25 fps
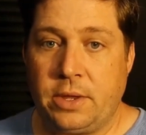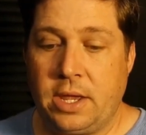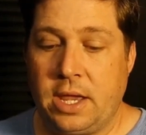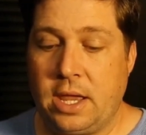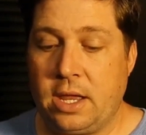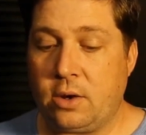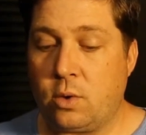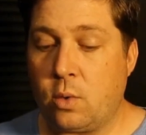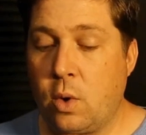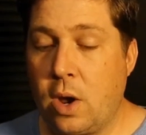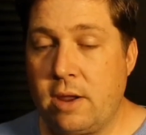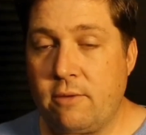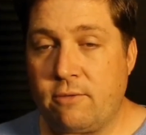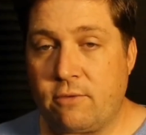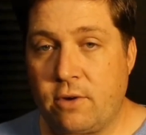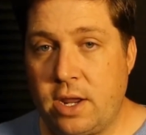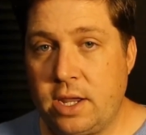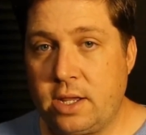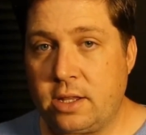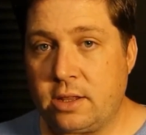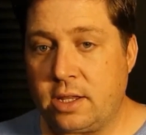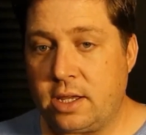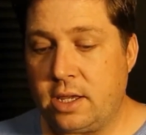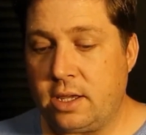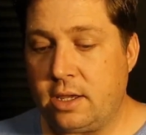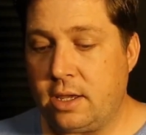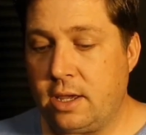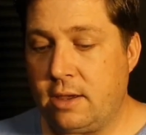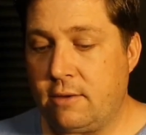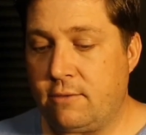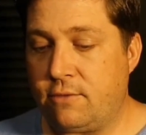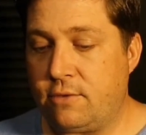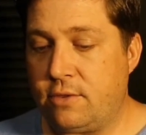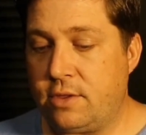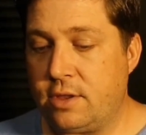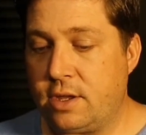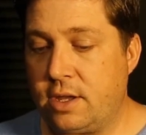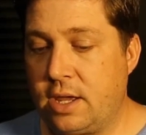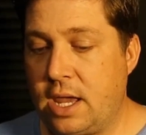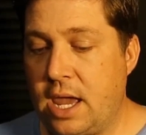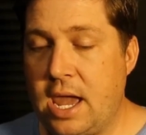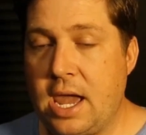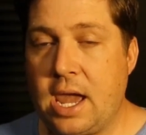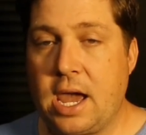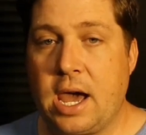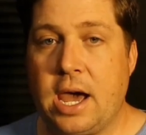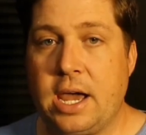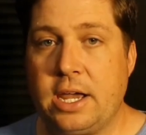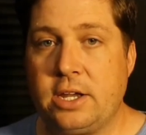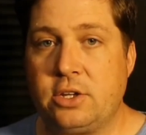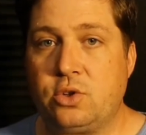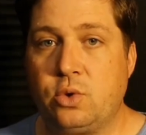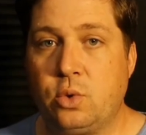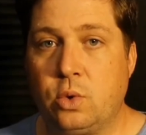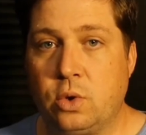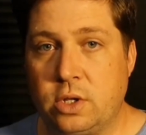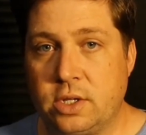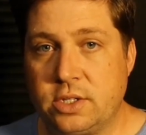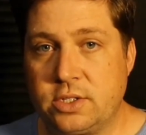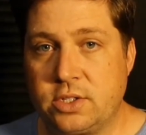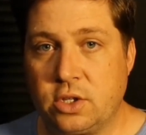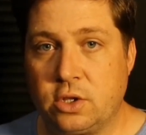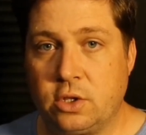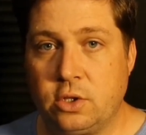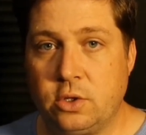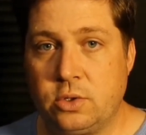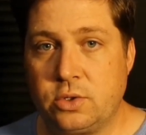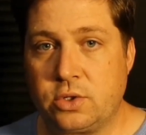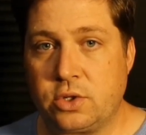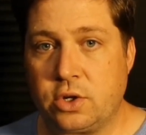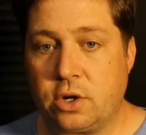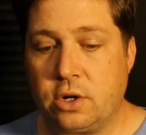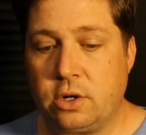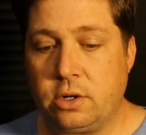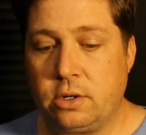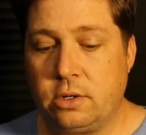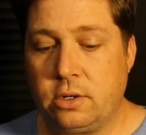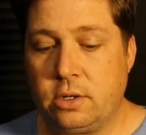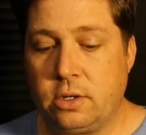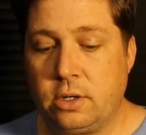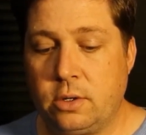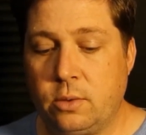And quite frankly, if the AI tool is a loser,